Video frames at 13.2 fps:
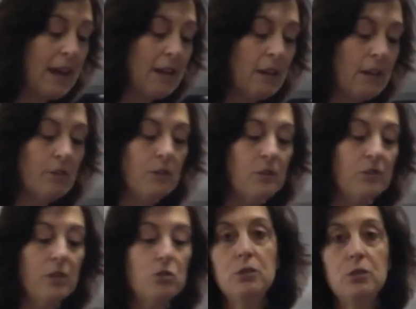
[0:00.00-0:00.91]
other
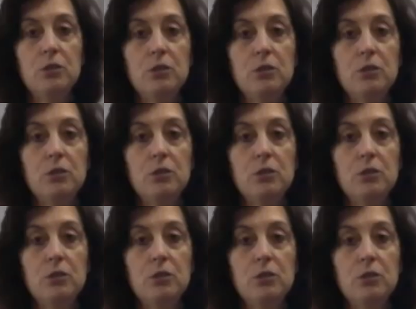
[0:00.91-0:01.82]
essential oils if you
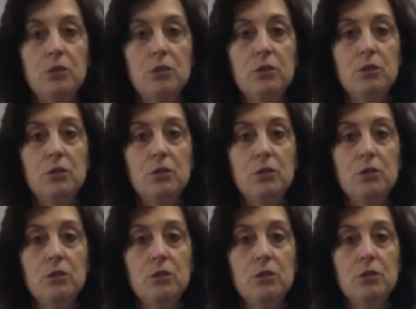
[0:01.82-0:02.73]
don't like that
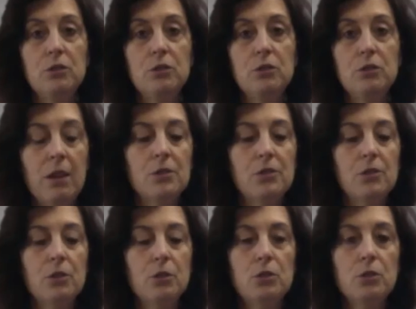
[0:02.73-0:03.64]
smell. So
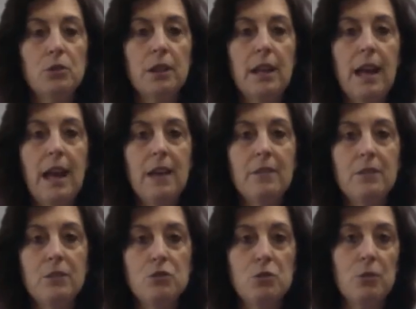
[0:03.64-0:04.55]
you can add
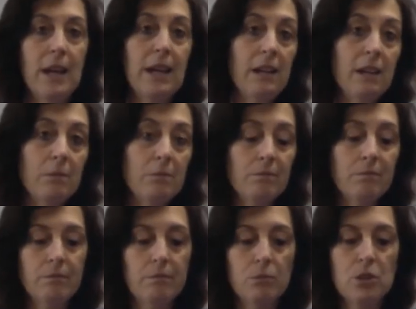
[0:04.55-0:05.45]
geranium,
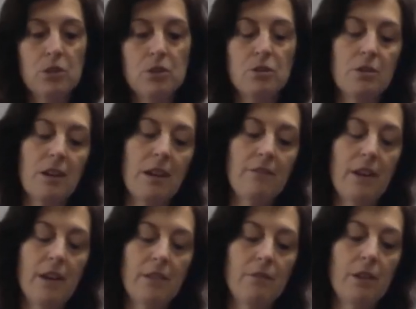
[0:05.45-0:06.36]
which I
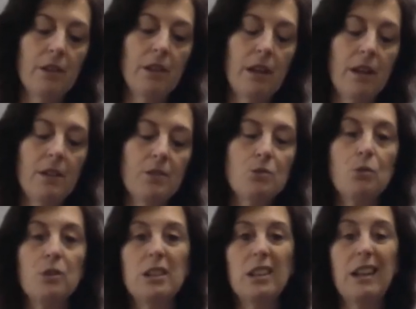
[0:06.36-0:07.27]
find very nice, or
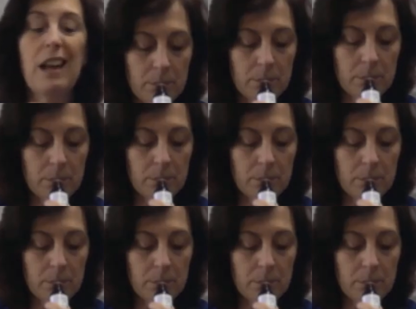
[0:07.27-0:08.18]
you can add
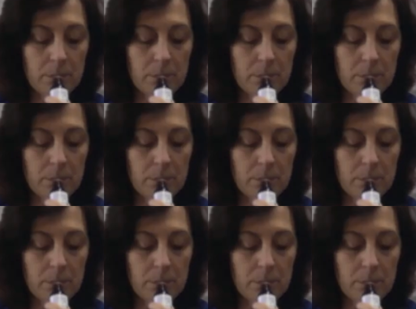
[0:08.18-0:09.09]
lavender.
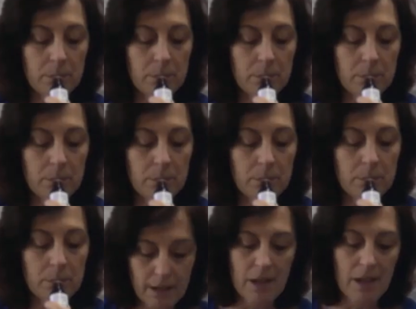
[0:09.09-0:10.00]
And
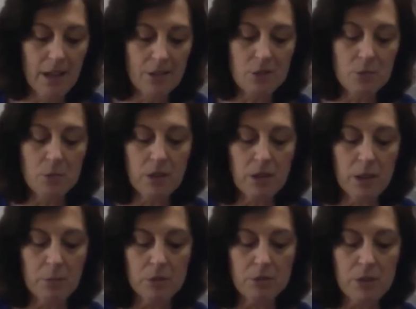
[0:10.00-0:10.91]
I'll just put a
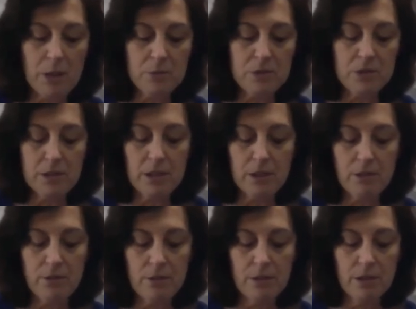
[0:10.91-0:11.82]
couple drops in here
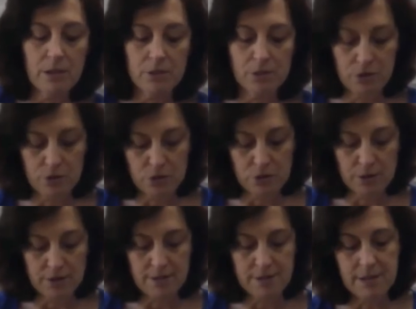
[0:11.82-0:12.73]
so that you
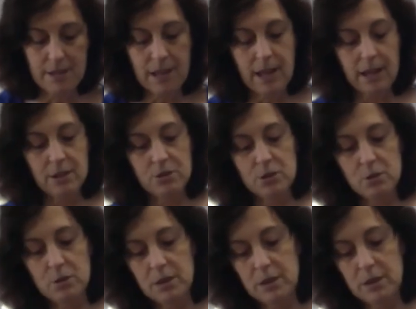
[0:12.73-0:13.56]
can see how to do it.